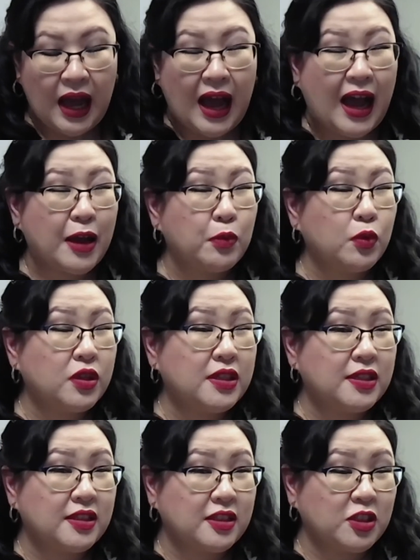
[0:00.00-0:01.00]
I
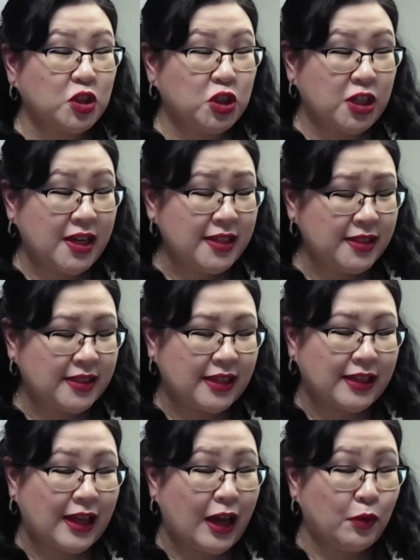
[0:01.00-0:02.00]
would suggest,
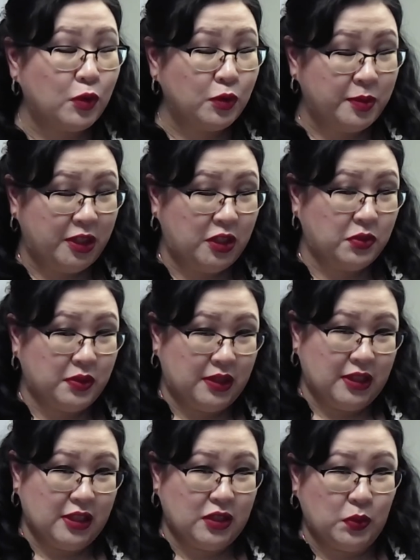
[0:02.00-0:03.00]
and I will be doing
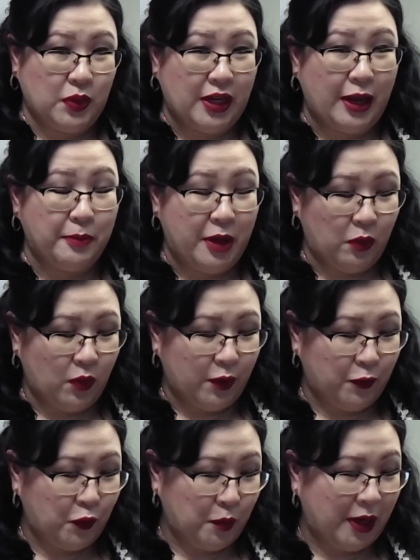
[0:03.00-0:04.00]
this when I make
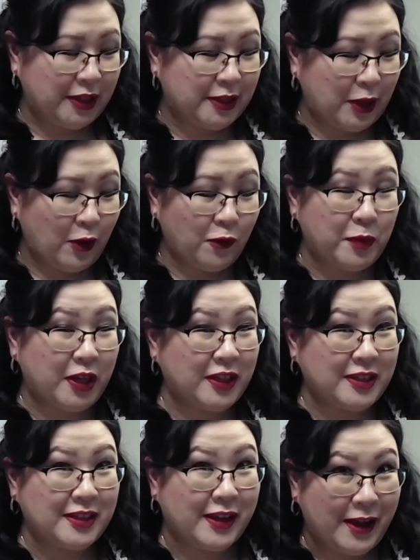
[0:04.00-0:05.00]
one for myself,
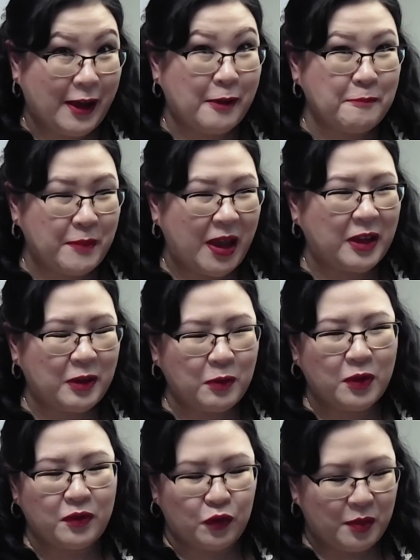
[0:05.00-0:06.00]
because I am making
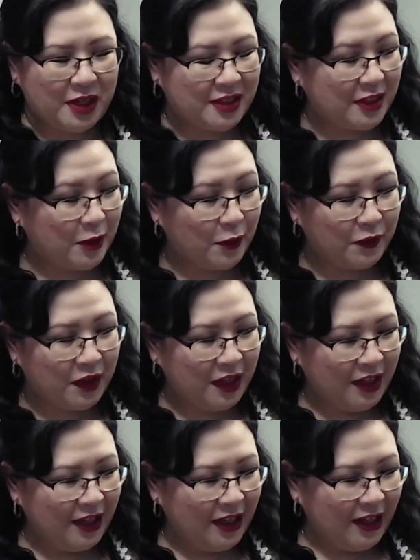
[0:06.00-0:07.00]
one for myself.
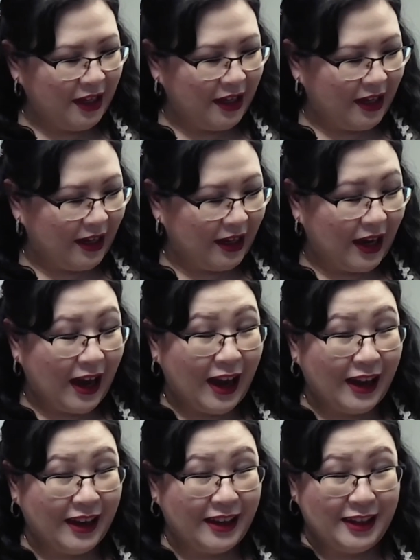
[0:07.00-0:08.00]

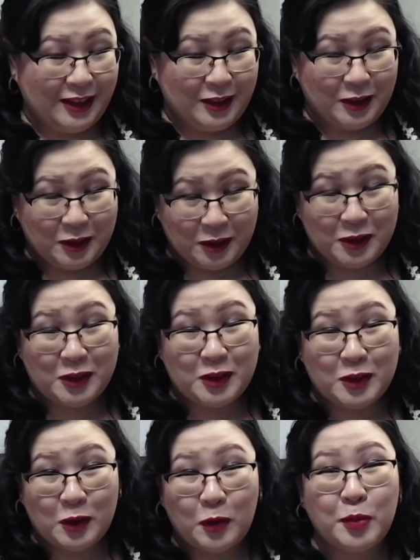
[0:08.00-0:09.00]
It looked
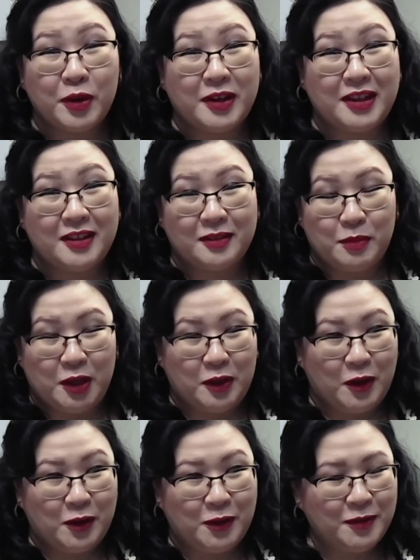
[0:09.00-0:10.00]
so pretty on my
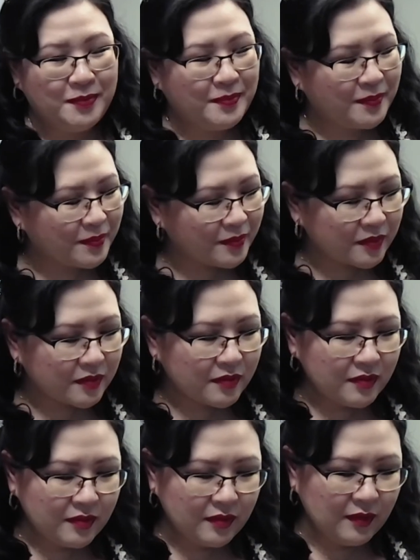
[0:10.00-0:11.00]
daughter.
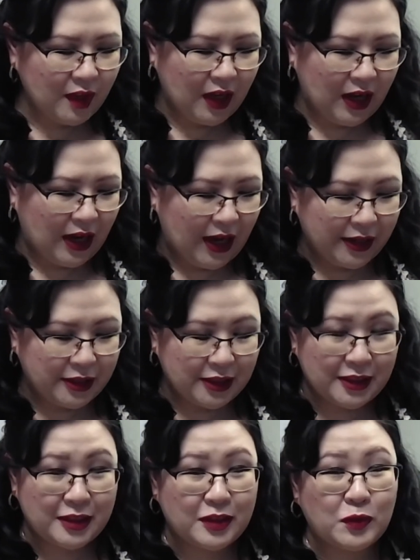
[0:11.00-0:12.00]
I
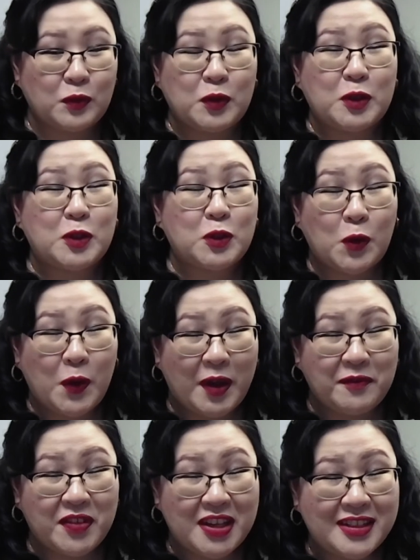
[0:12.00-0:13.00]
just was so
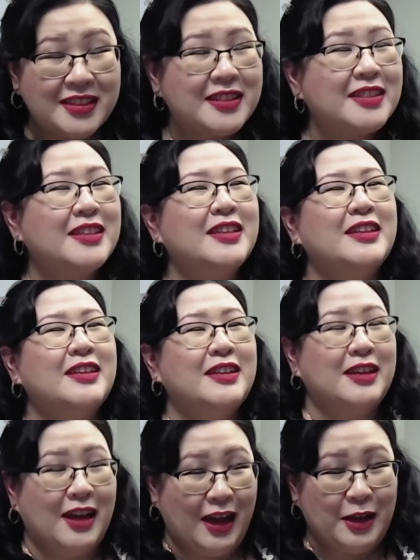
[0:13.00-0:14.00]
envious.
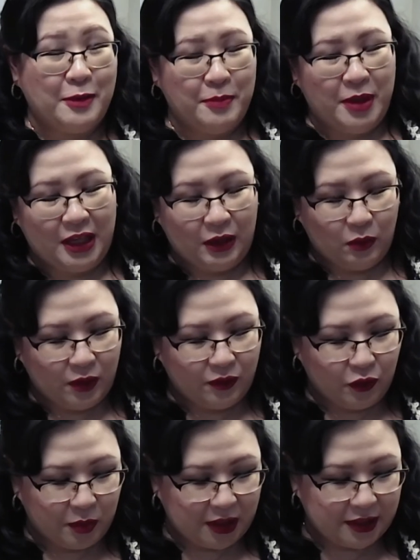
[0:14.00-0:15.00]
I am making one
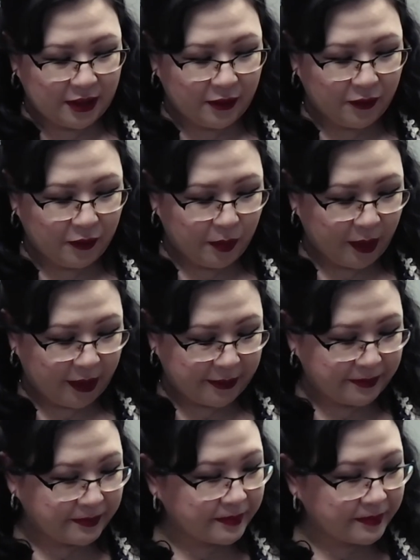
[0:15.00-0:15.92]
for myself, but